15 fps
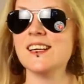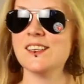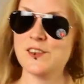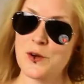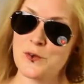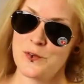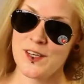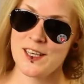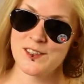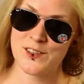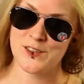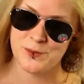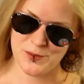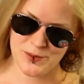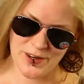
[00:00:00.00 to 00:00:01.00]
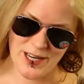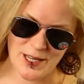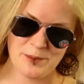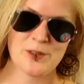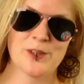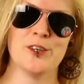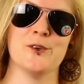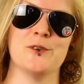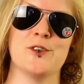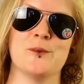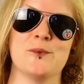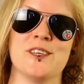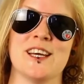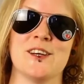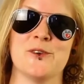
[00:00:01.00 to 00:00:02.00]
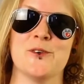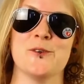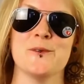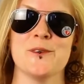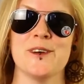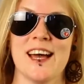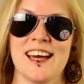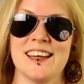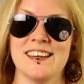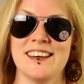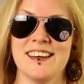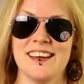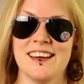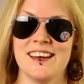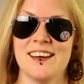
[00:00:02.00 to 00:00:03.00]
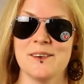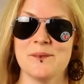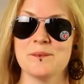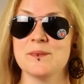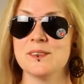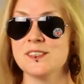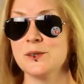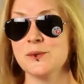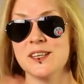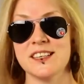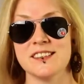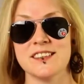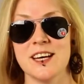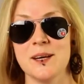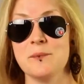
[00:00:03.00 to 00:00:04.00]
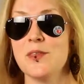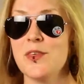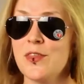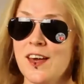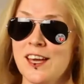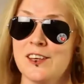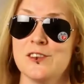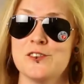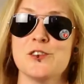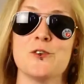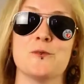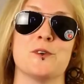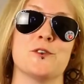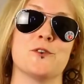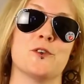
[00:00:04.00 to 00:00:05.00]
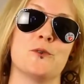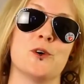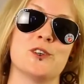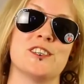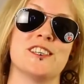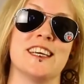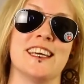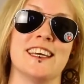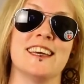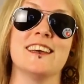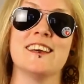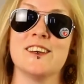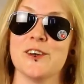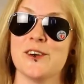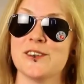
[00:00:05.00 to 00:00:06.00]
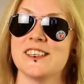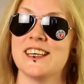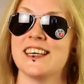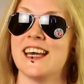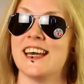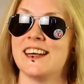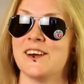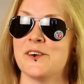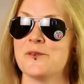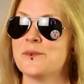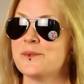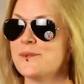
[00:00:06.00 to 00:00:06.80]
Don't forget to subscribe to our YouTube channel and uh, till next time, thank you so much for watching. Y'all take care now.